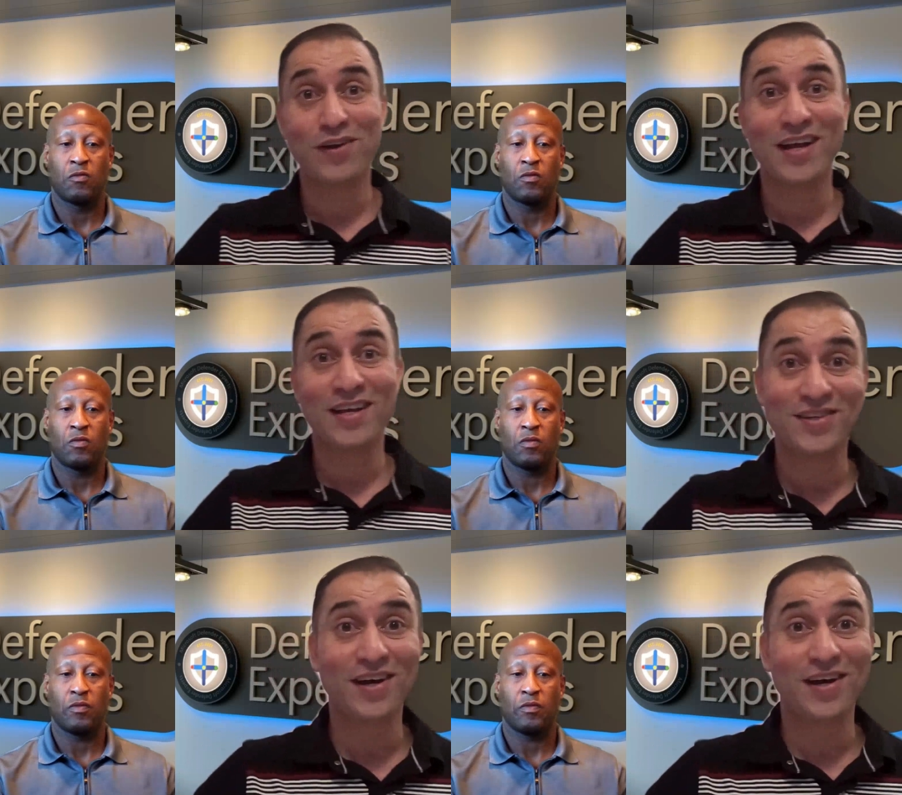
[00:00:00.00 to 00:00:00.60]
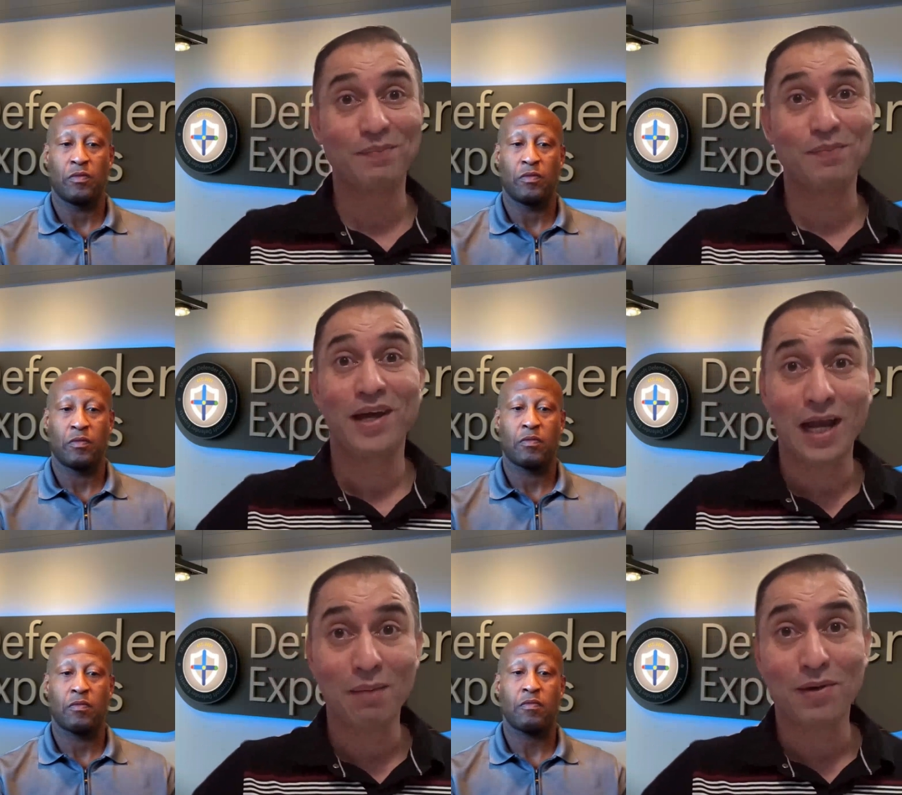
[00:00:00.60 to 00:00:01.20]
Speaker 1: for XDR
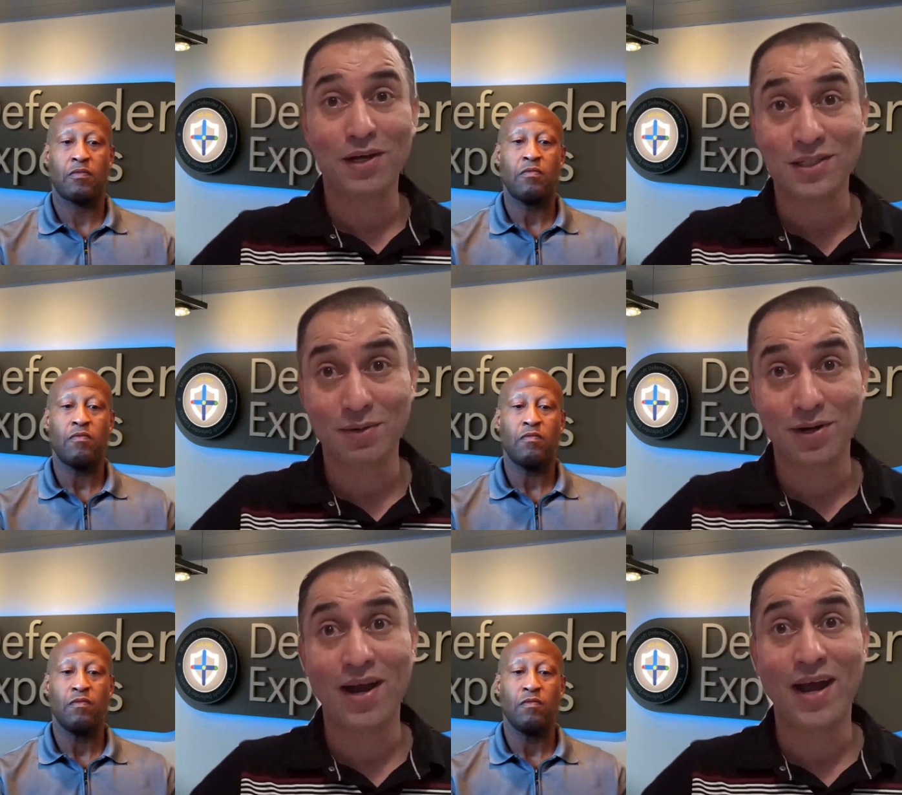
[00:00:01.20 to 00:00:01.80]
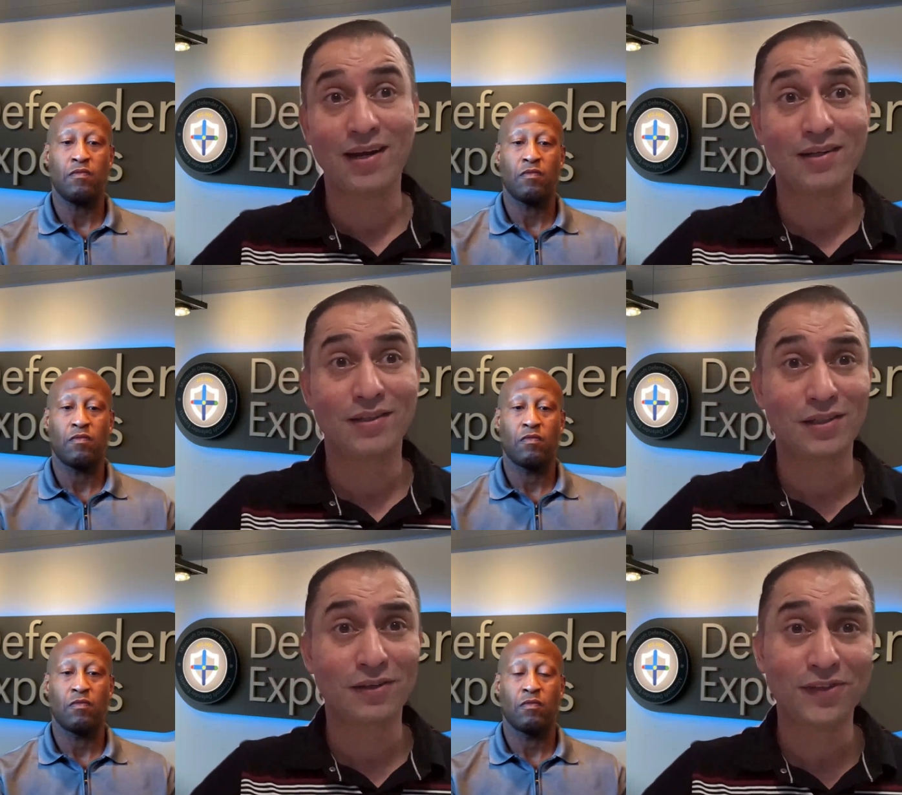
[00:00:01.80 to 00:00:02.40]
help customers
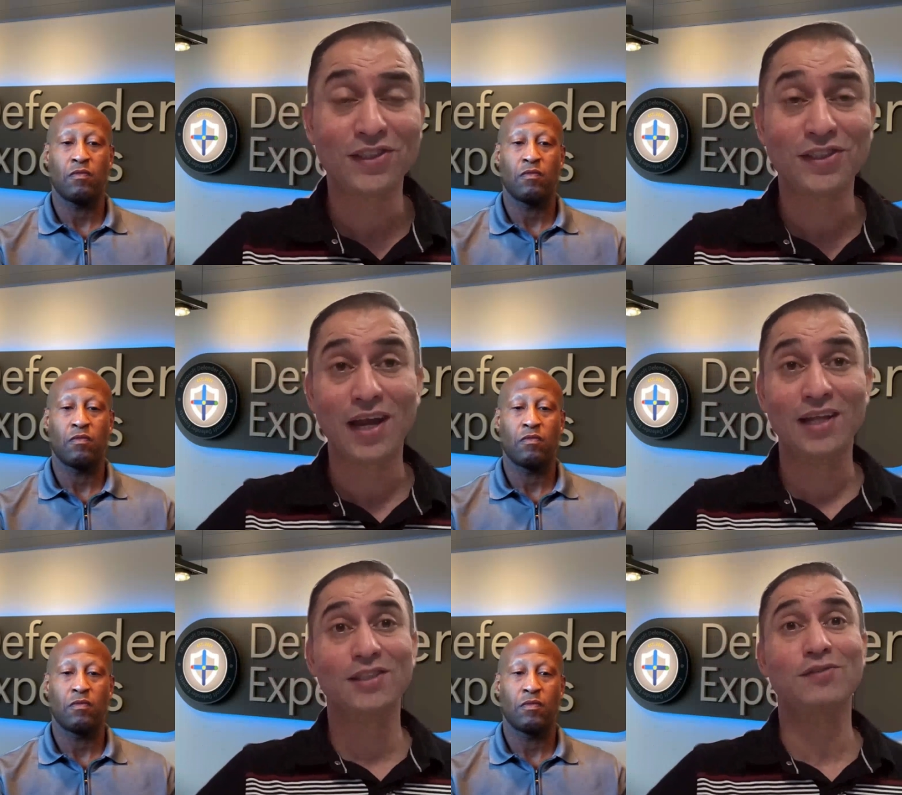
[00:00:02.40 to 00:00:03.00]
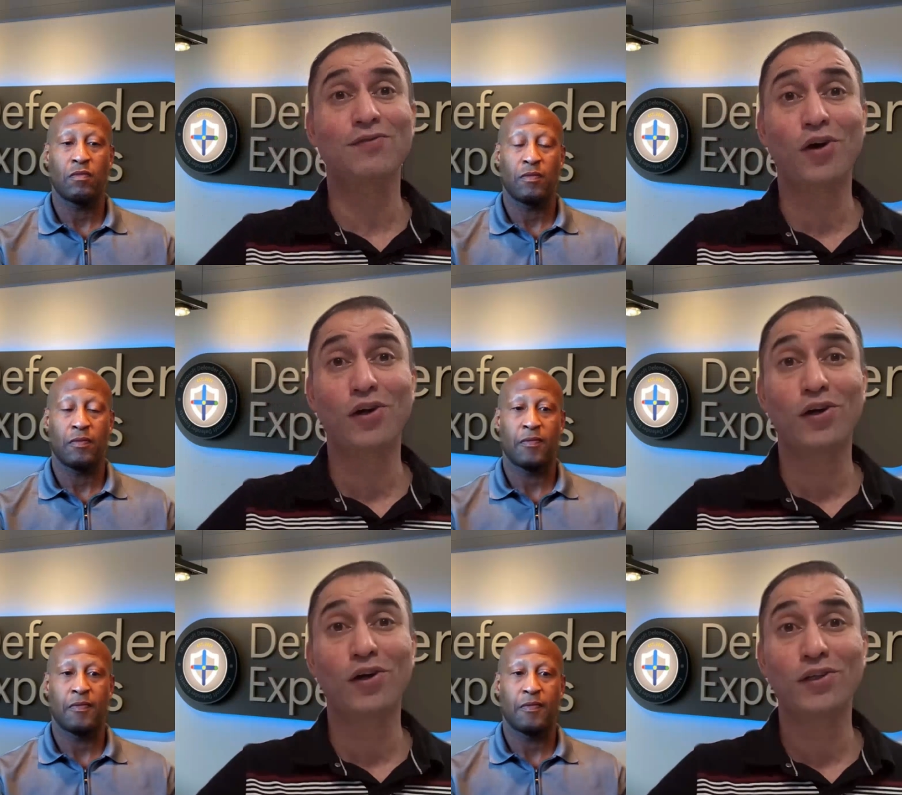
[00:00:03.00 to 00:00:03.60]
handle the toughest challenges
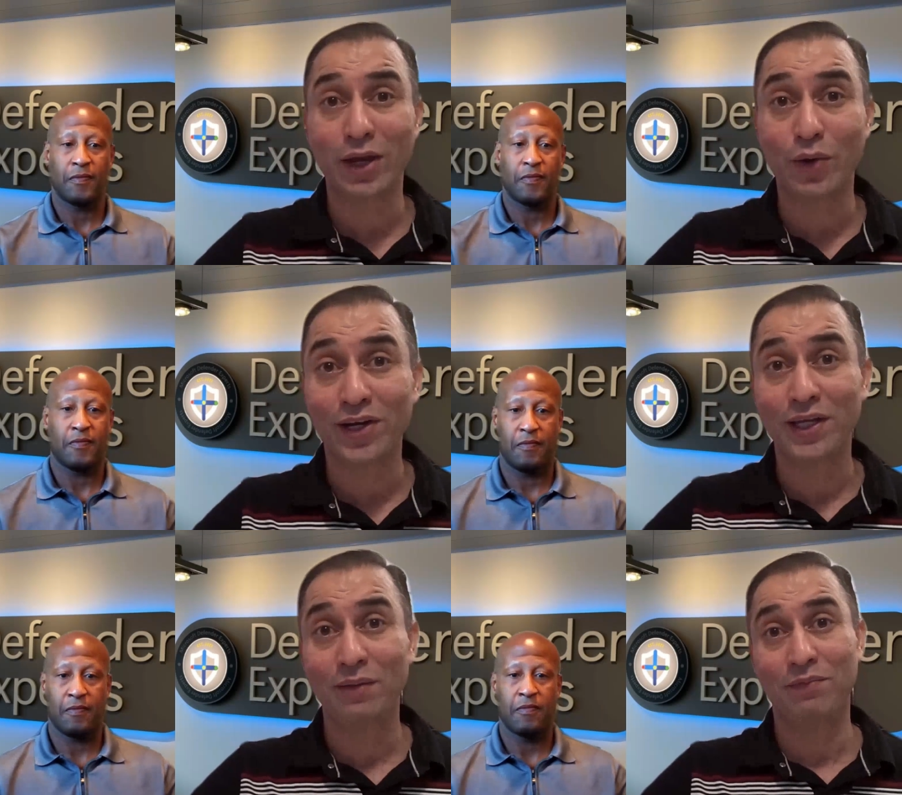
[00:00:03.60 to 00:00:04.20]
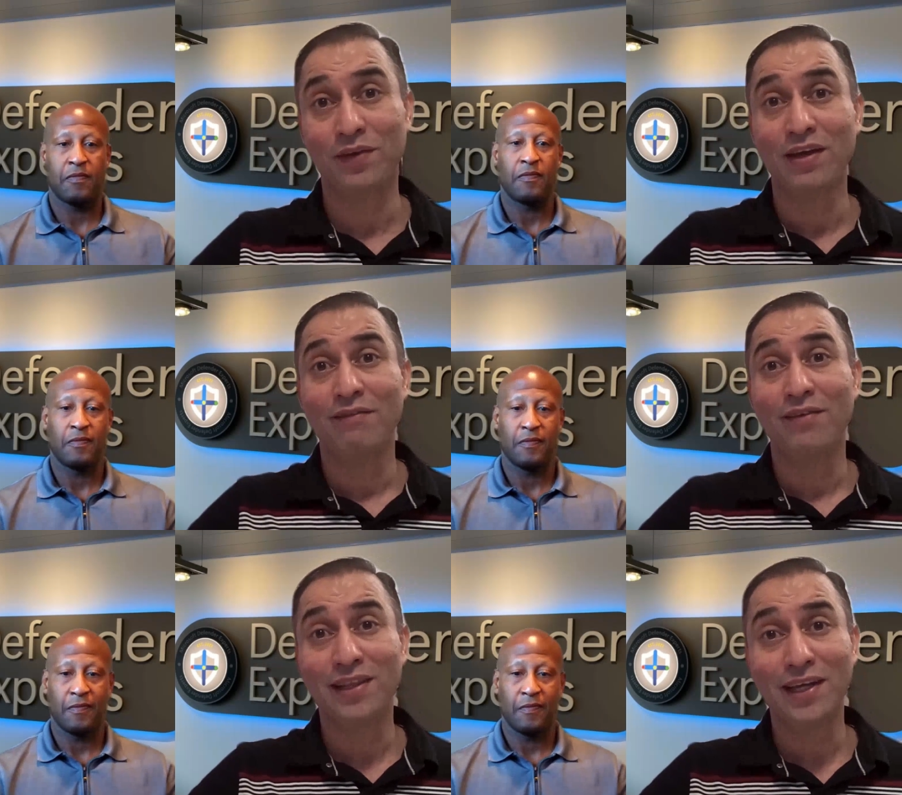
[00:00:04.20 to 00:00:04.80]
for their security team
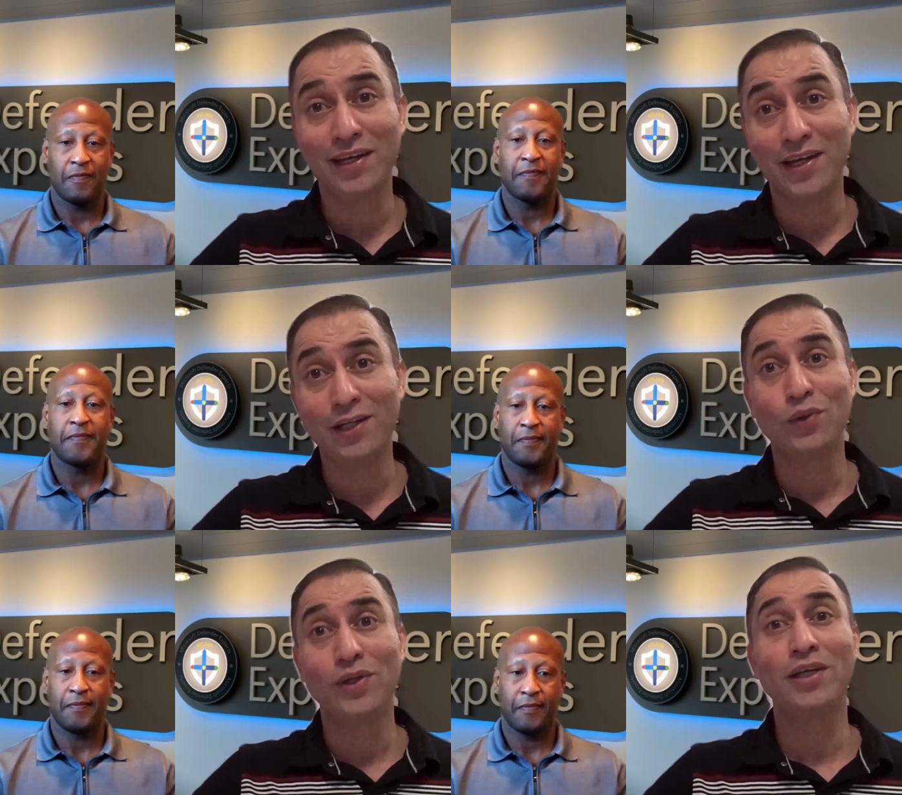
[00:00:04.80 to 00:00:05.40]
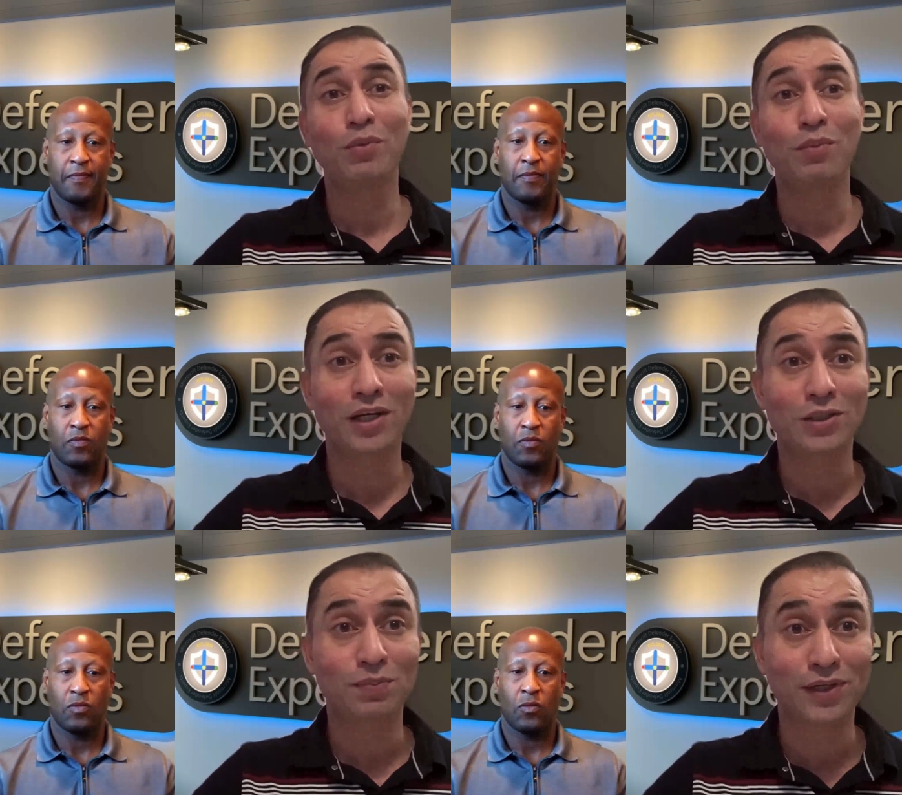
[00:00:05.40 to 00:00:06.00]
with leading end-to-end
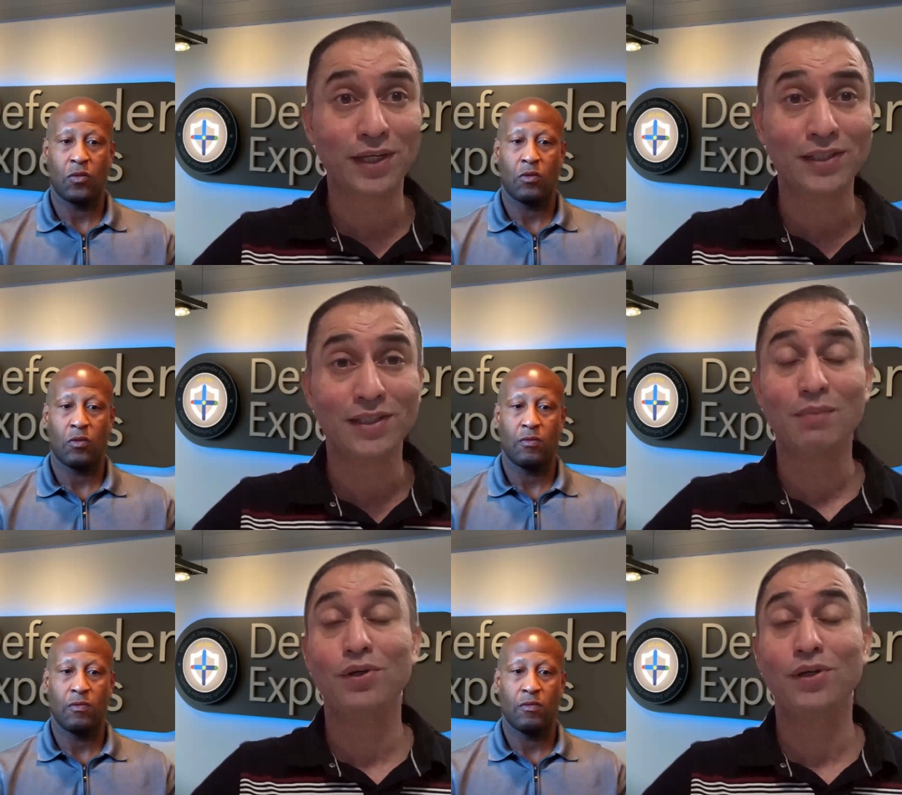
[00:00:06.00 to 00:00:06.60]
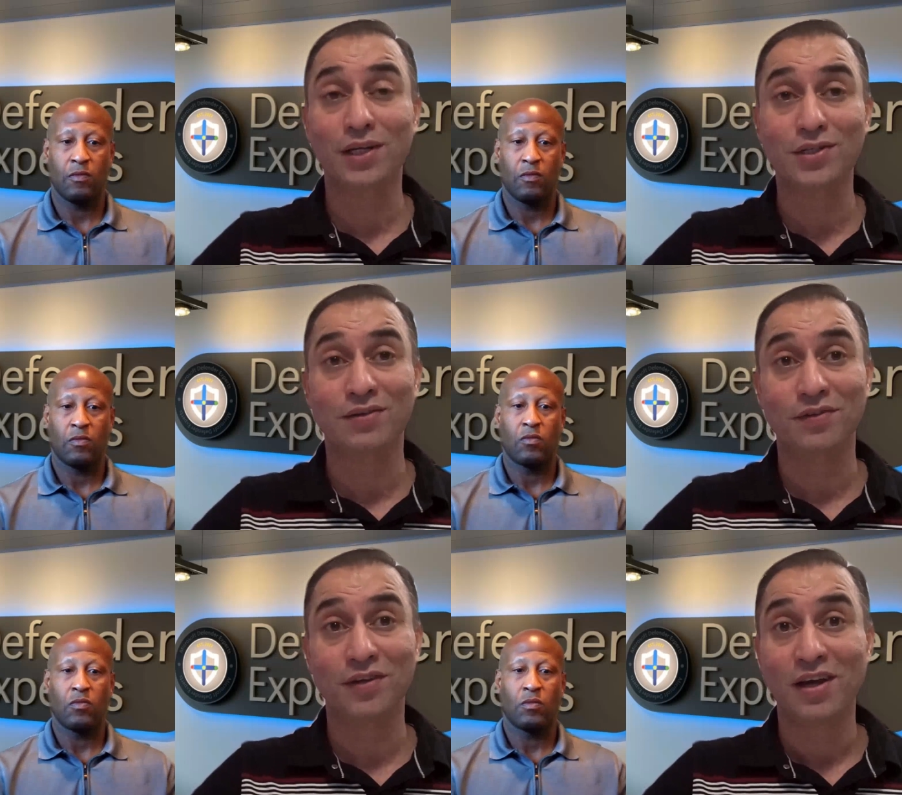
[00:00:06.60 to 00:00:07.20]
human expertise and
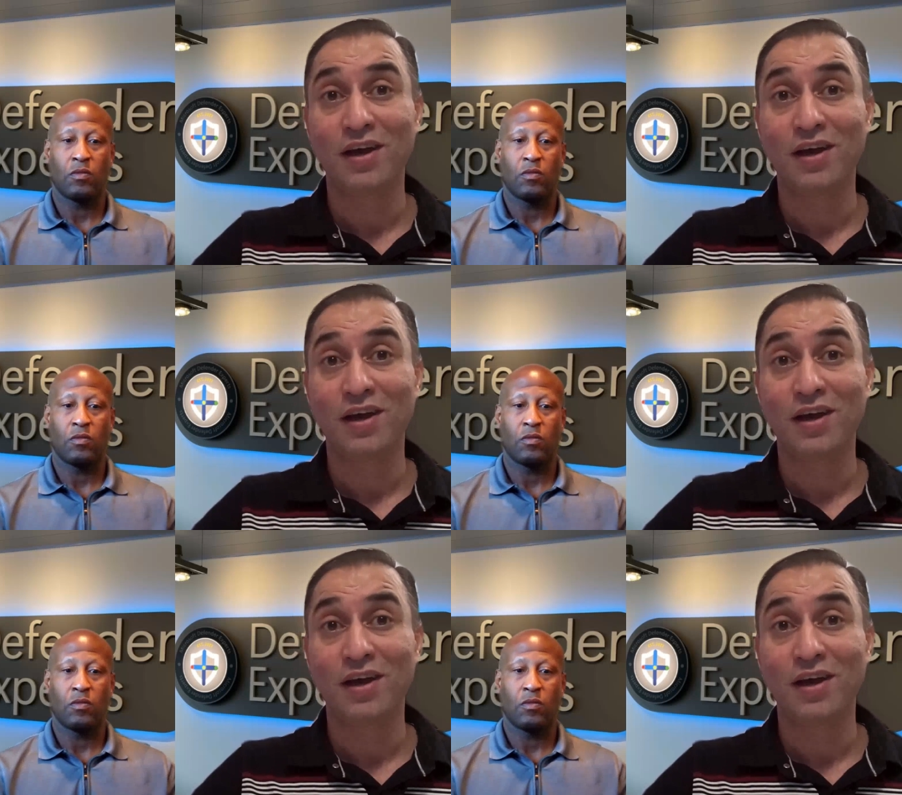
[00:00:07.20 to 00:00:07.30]
protection.